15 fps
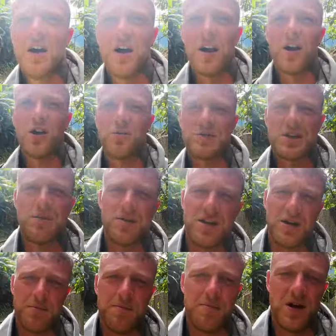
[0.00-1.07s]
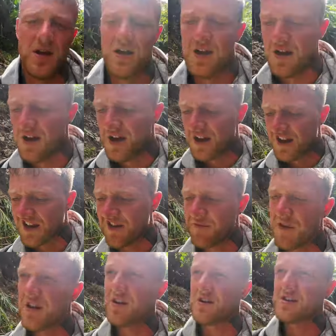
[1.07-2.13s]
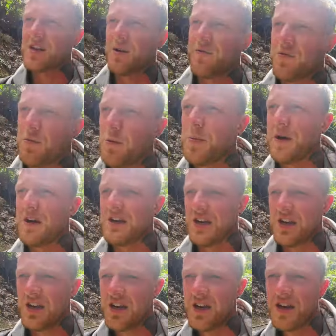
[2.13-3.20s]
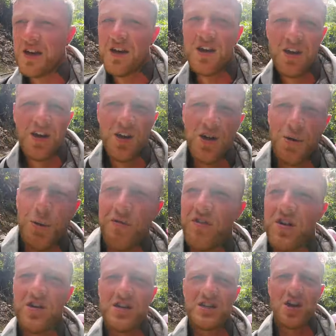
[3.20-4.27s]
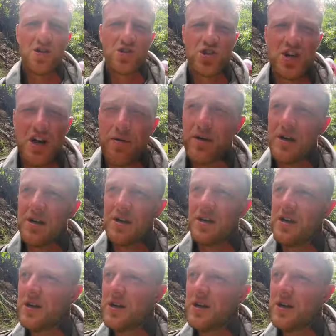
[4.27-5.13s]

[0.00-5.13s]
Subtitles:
and hope somebody can... give me a nice comfortable bed with a nice hot shower